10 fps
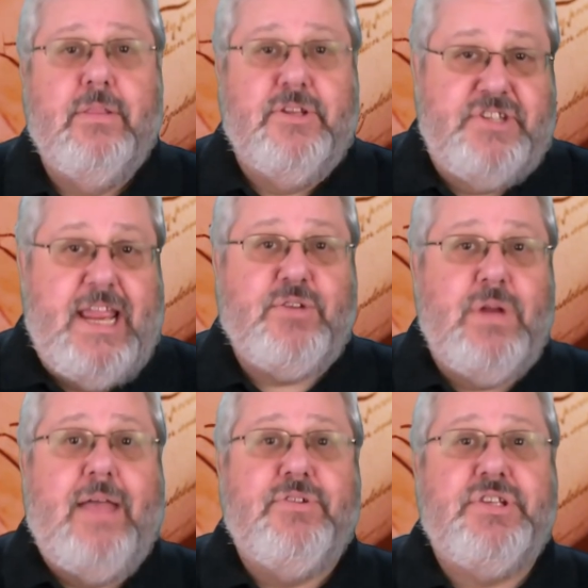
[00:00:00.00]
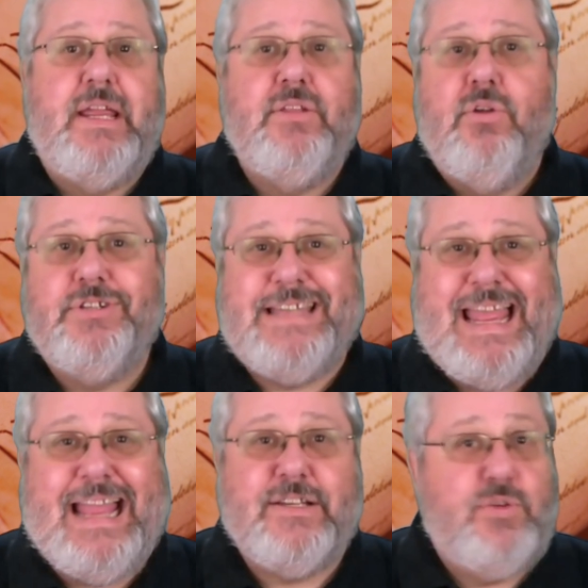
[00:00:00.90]
The states would have a say in those
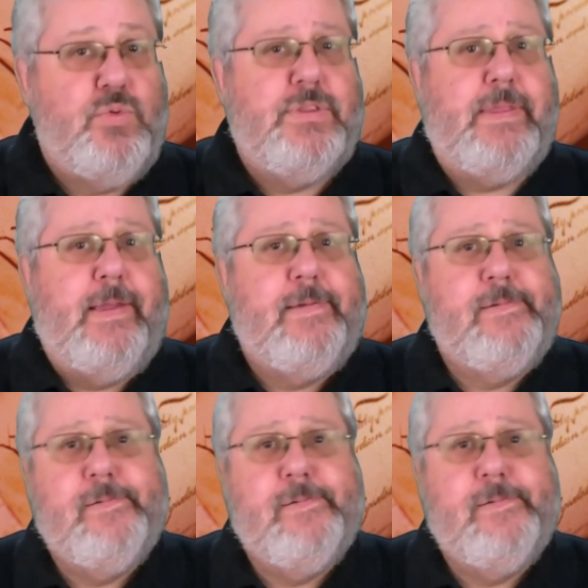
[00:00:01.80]
taxes, wouldn't they?